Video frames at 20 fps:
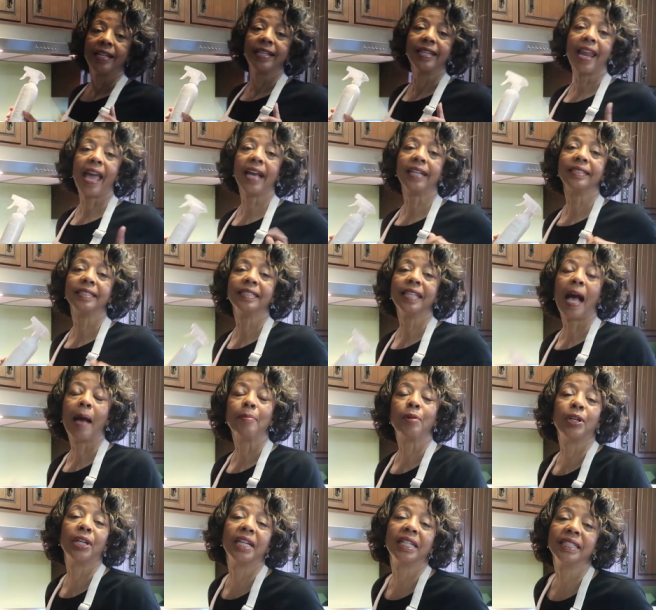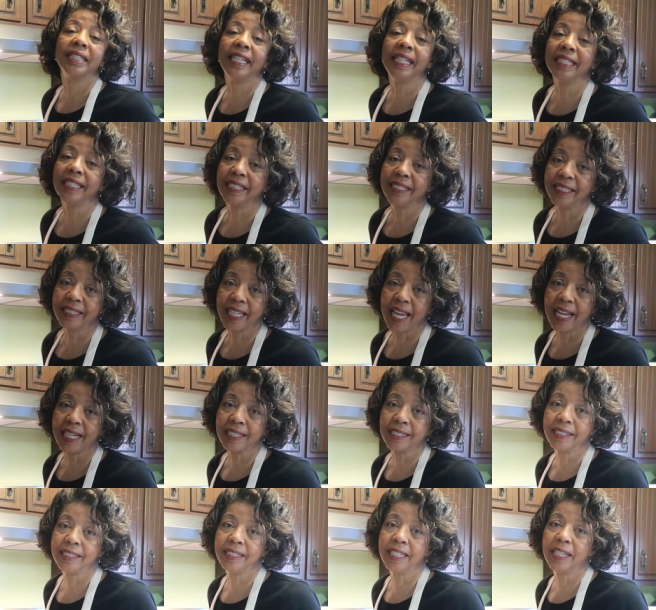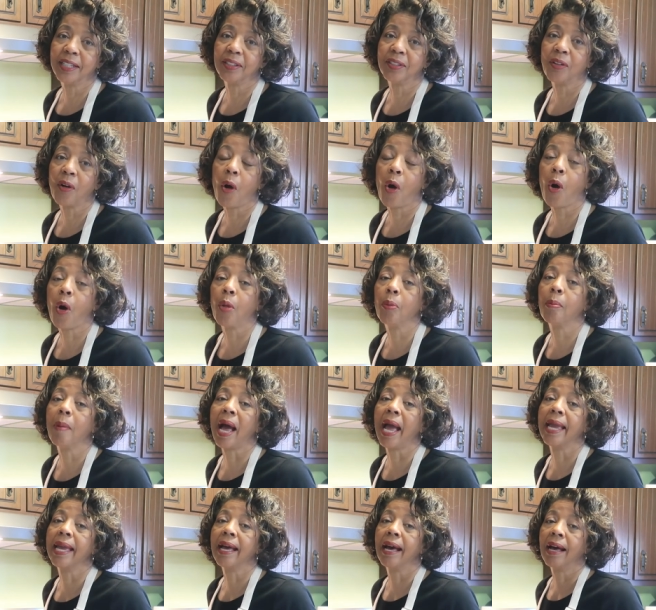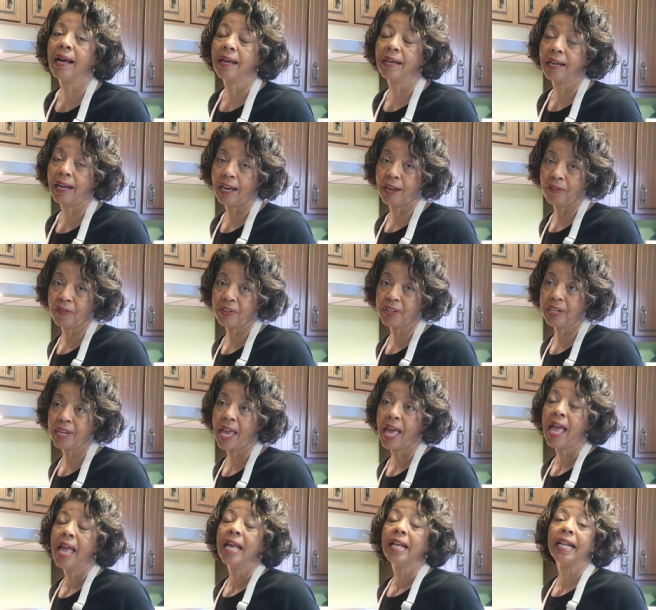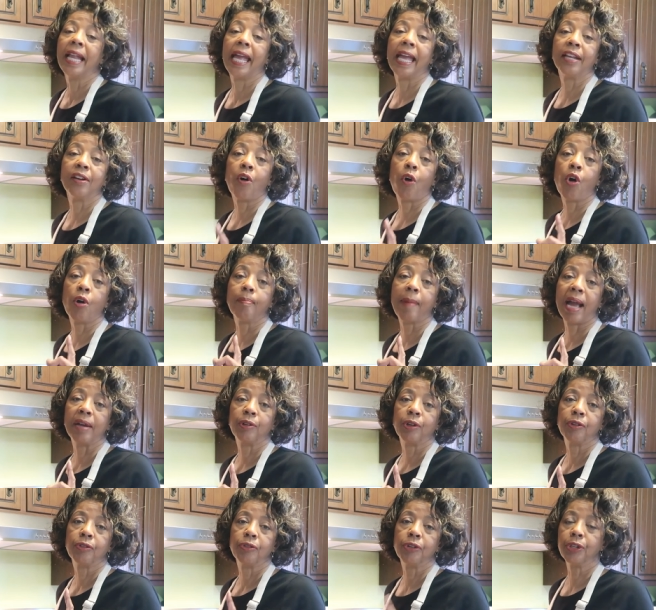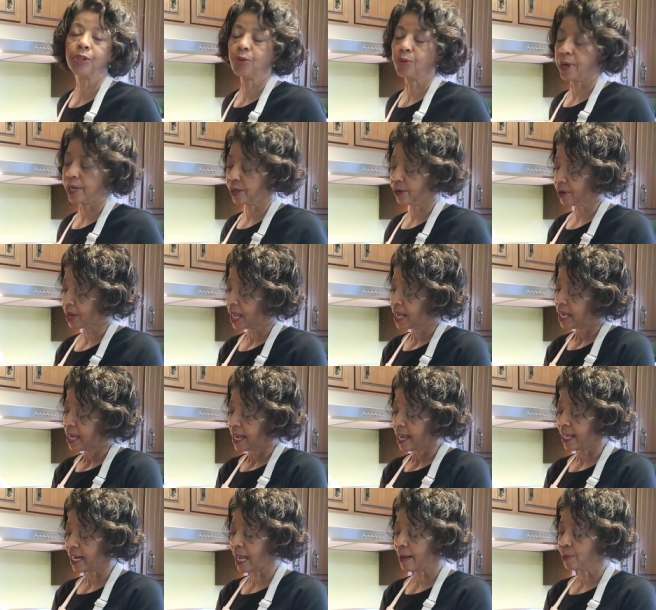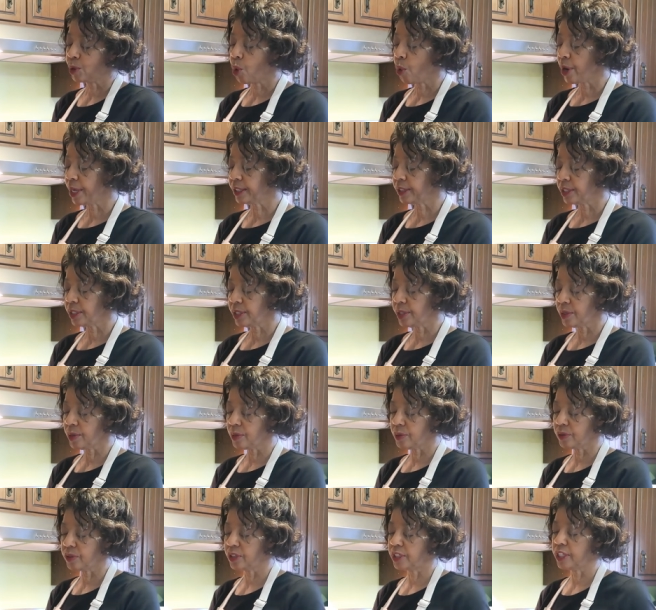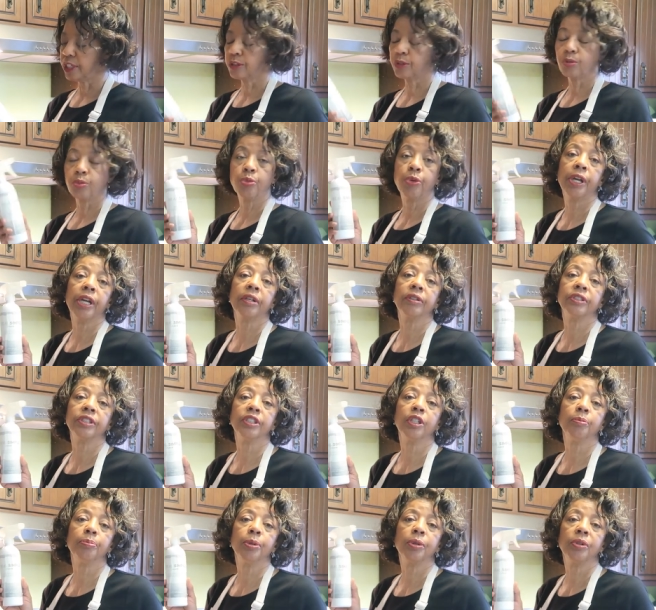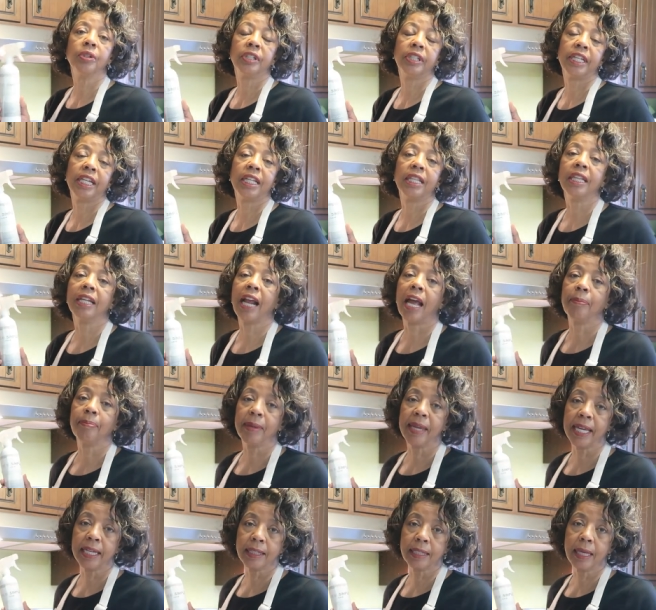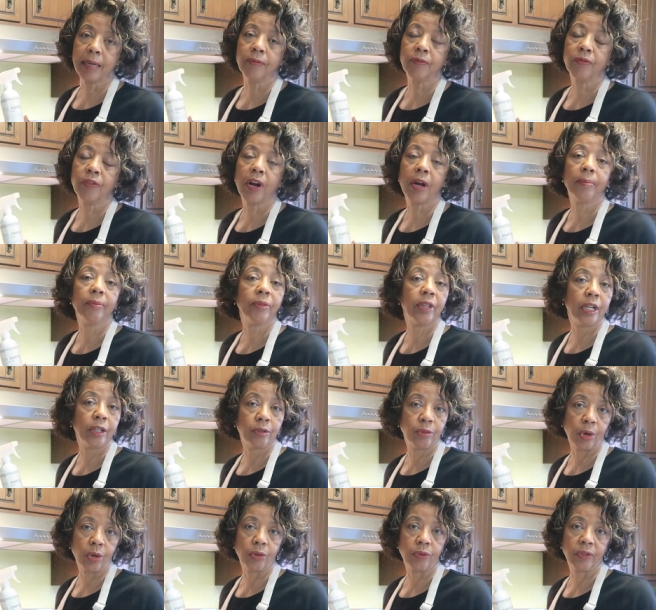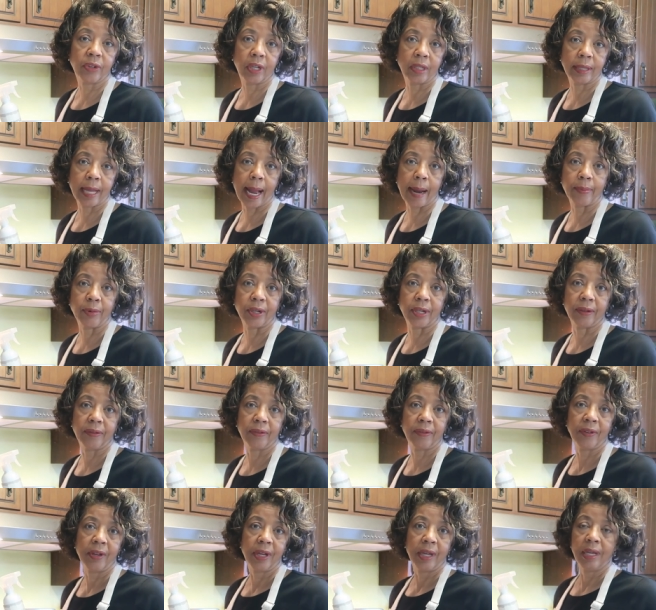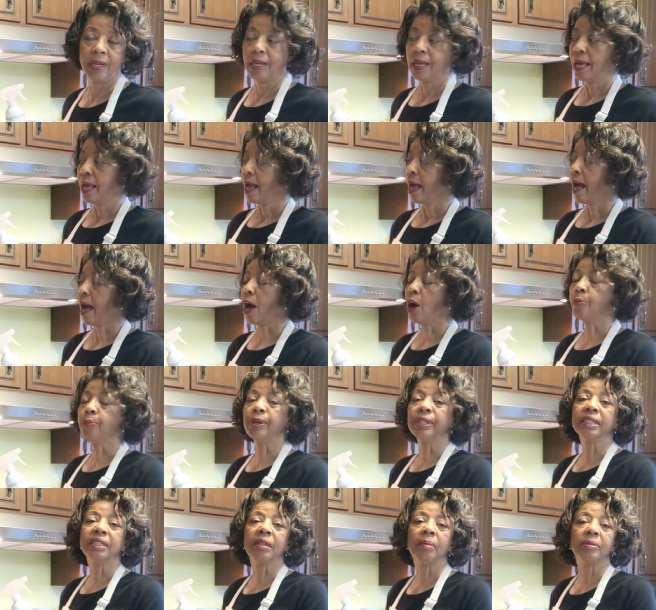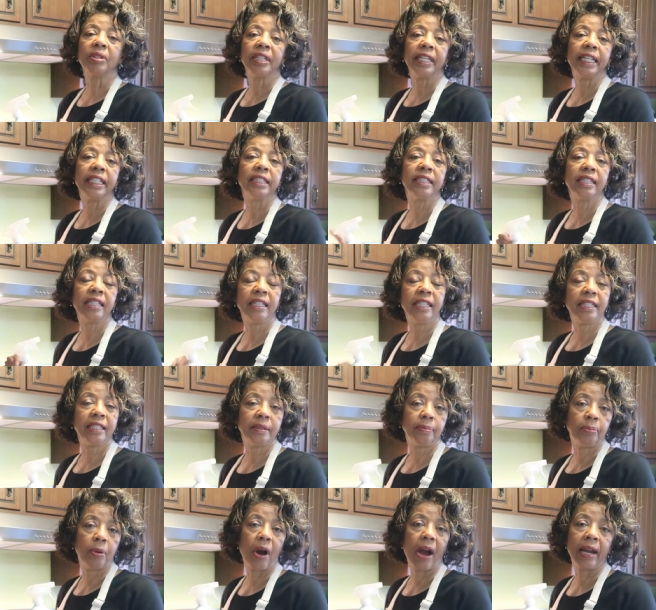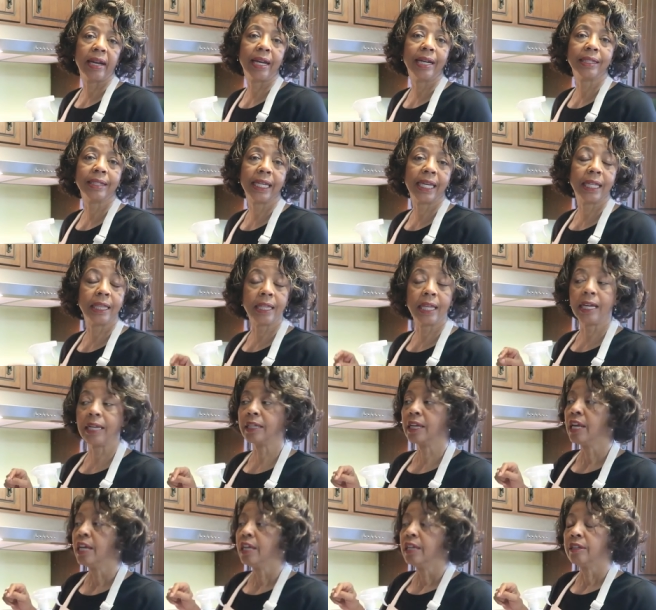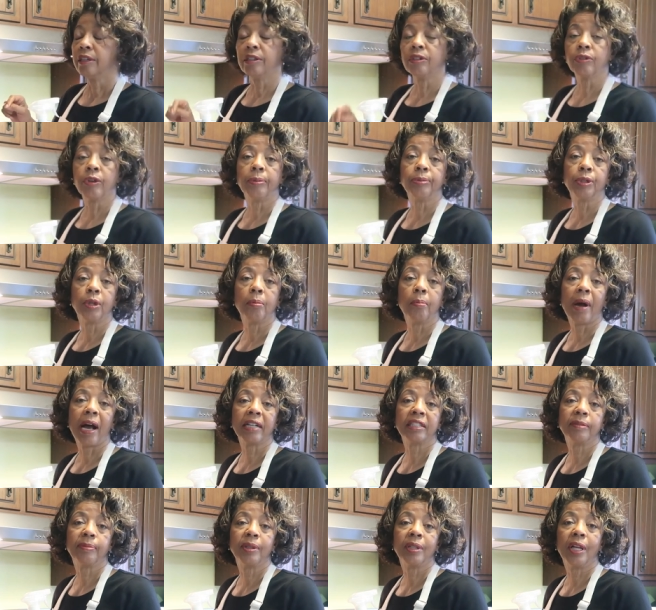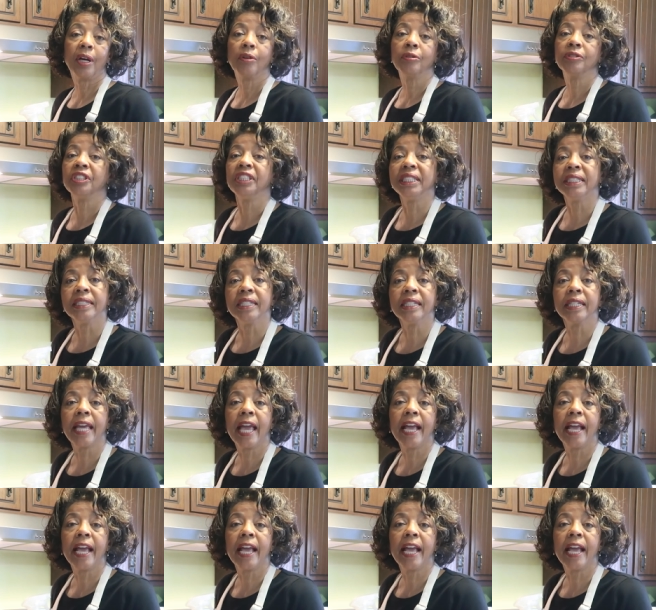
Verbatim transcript: Next, I'm going to clean the stainless steel on my oven and on my refrigerator, and I'm going to use this real simple clean that I picked up from the Grove Collaborative. I'll put some links to this product in the description box below just in